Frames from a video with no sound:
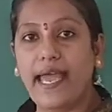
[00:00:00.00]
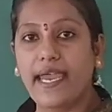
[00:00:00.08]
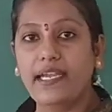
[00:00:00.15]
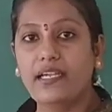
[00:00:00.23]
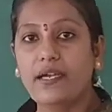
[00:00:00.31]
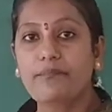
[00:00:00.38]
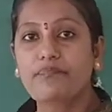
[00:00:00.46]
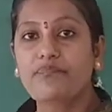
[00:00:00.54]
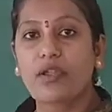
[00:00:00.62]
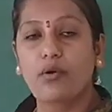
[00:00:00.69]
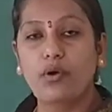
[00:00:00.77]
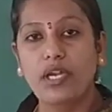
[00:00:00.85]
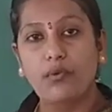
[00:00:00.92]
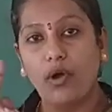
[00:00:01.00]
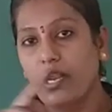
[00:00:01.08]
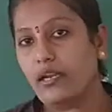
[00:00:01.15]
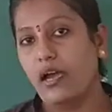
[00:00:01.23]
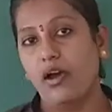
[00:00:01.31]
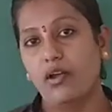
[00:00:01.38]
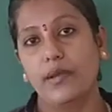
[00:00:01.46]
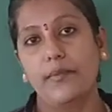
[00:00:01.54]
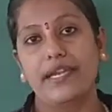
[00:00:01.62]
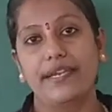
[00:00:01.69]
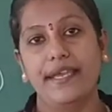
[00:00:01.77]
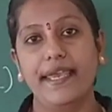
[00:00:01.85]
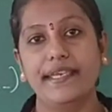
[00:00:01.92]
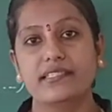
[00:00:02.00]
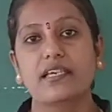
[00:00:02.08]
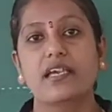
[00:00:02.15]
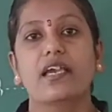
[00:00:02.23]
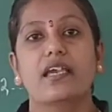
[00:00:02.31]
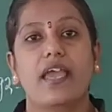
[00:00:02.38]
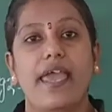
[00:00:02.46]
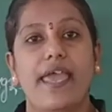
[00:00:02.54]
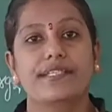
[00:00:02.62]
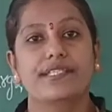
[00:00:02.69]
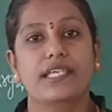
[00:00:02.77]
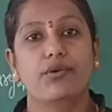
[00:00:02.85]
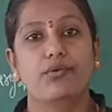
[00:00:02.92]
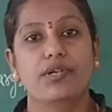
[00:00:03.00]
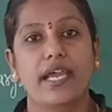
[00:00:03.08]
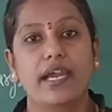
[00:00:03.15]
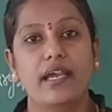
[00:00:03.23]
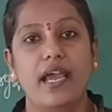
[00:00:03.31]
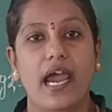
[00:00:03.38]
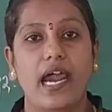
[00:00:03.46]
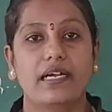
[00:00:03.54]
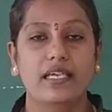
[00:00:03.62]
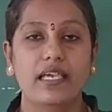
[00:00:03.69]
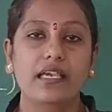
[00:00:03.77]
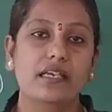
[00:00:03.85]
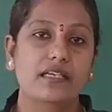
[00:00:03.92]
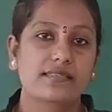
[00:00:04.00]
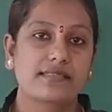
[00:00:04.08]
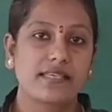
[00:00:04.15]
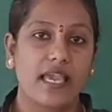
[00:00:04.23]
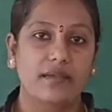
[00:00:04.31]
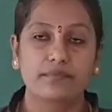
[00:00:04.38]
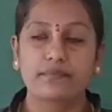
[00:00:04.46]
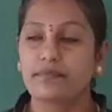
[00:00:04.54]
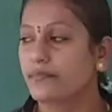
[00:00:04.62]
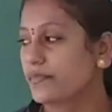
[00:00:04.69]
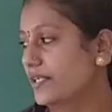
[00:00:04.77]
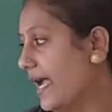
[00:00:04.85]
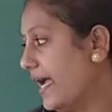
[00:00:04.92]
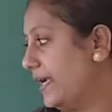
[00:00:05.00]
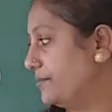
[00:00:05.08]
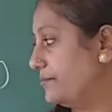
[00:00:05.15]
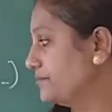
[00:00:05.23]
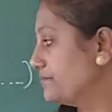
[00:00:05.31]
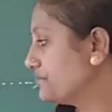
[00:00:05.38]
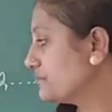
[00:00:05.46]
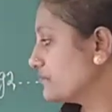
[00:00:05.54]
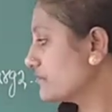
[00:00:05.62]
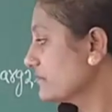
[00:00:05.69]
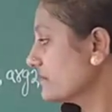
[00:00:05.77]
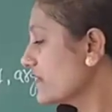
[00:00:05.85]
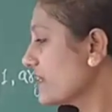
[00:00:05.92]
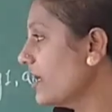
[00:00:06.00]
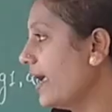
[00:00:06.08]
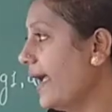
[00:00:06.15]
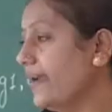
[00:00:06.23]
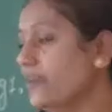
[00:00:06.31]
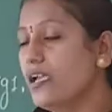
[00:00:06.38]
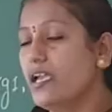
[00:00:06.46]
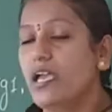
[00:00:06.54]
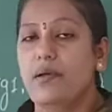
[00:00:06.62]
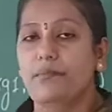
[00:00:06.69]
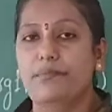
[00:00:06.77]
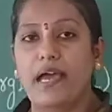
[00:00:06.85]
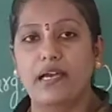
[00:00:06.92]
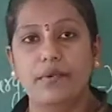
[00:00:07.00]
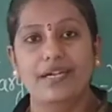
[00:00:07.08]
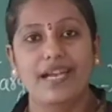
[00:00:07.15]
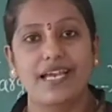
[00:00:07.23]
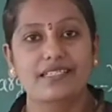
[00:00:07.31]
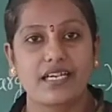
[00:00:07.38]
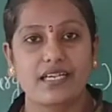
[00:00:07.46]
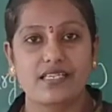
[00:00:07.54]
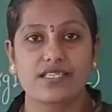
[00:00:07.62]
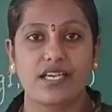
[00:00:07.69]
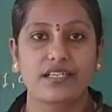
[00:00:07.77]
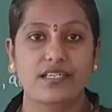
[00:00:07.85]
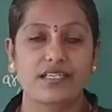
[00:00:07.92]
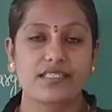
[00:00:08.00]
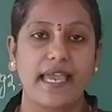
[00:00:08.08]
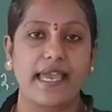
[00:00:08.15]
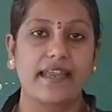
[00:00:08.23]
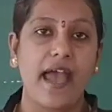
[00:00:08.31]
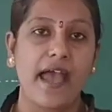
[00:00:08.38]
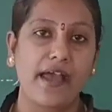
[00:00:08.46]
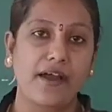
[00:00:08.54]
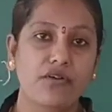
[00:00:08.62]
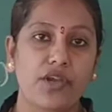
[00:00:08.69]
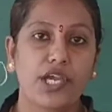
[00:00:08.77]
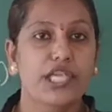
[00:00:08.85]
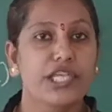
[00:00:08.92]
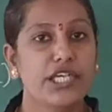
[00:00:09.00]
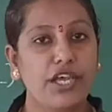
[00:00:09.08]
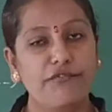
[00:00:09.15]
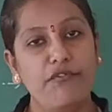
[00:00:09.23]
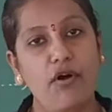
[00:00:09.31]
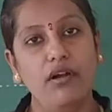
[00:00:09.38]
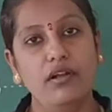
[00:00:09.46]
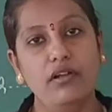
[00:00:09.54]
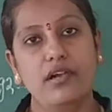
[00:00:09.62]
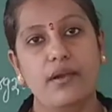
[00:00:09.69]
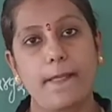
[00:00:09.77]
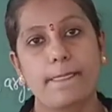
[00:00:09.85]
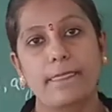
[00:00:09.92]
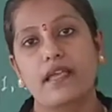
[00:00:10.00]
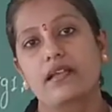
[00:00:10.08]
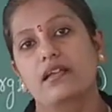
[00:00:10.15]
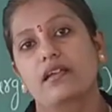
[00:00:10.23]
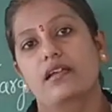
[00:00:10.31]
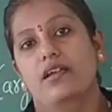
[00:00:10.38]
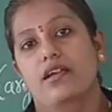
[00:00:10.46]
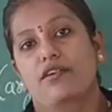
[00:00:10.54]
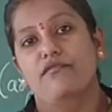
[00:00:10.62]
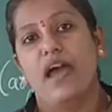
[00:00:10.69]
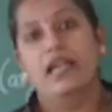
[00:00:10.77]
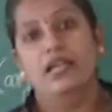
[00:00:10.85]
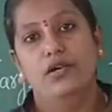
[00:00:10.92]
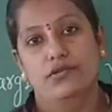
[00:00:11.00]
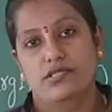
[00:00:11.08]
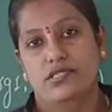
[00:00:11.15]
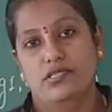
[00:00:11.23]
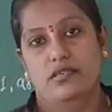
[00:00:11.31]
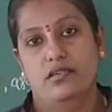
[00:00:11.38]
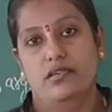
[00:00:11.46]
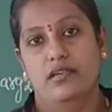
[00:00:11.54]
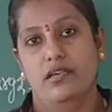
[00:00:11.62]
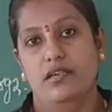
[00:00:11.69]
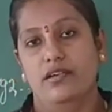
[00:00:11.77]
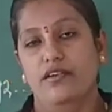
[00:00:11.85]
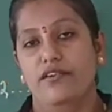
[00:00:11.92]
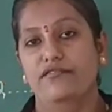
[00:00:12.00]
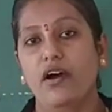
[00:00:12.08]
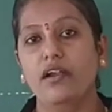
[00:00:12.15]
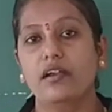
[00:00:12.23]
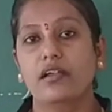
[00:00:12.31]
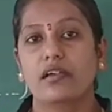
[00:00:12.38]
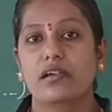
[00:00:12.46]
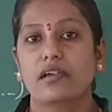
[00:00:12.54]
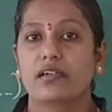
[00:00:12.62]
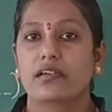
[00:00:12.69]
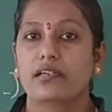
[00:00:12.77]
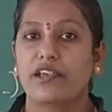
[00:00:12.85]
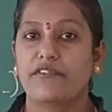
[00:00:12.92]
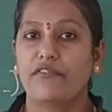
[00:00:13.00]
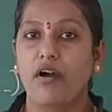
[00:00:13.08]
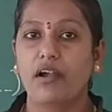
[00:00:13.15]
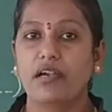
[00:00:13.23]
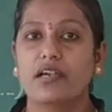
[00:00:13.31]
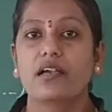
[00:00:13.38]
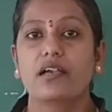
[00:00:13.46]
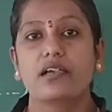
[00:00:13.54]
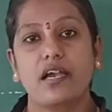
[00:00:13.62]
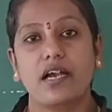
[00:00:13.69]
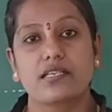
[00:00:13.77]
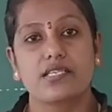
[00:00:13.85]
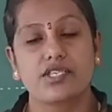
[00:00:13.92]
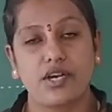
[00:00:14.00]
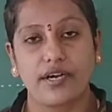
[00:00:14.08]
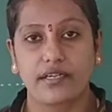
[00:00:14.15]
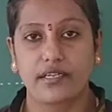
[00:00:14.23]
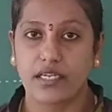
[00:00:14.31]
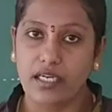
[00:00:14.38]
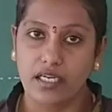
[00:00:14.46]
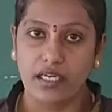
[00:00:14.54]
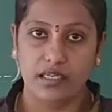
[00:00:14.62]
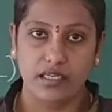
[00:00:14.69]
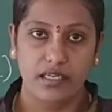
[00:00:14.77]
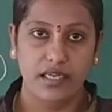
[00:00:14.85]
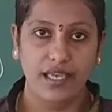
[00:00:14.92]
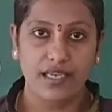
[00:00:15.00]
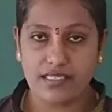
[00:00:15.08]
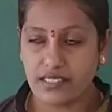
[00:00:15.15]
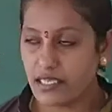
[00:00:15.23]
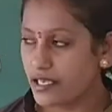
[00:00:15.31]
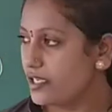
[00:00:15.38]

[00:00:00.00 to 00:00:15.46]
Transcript: and only one argument is executed at the same time. And parameterized constructors can have default values for default constructor. Yes,